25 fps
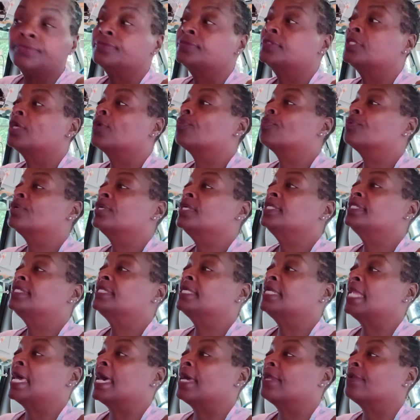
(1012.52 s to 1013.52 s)
The
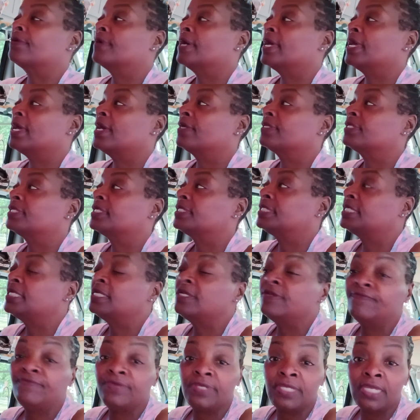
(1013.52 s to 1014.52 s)
reason I don't have the
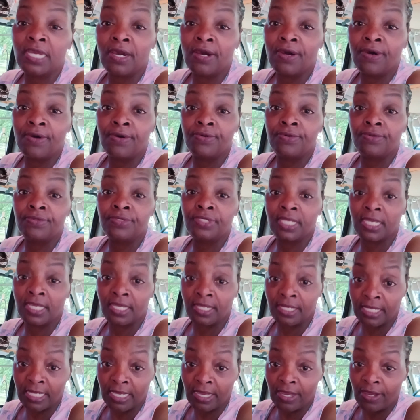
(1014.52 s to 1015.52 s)
TV on
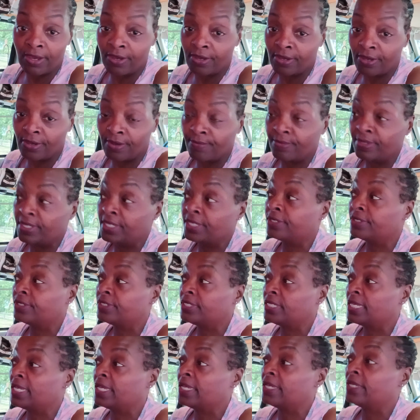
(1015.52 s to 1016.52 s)
and the
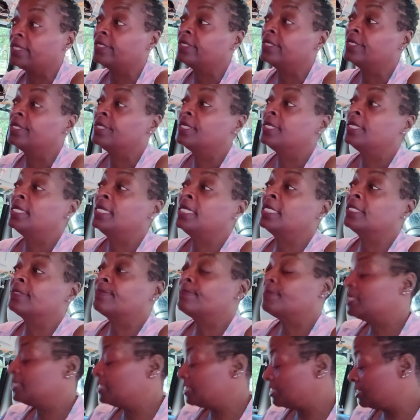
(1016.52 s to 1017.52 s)
internet is
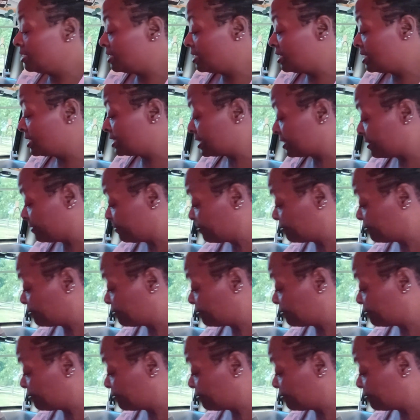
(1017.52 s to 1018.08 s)
because